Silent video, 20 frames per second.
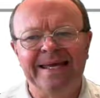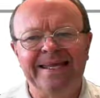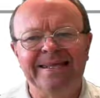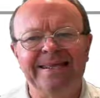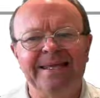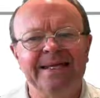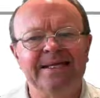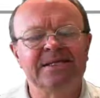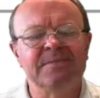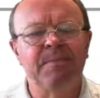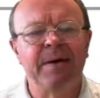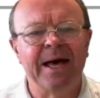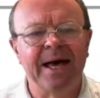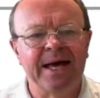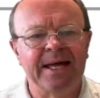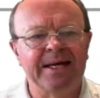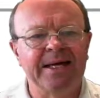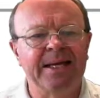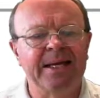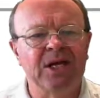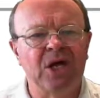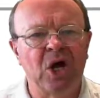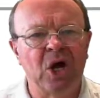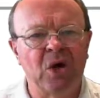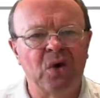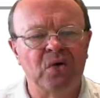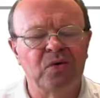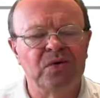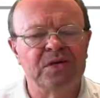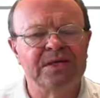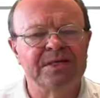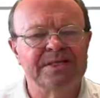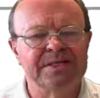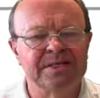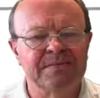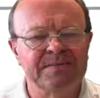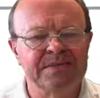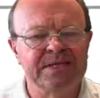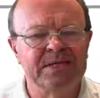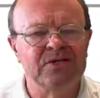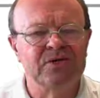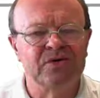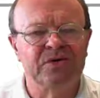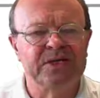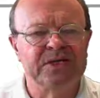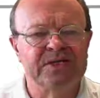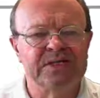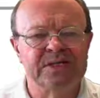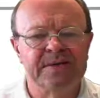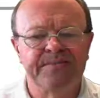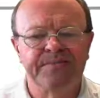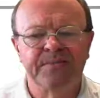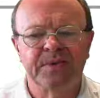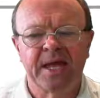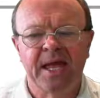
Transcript: in these partly owned subsidiaries.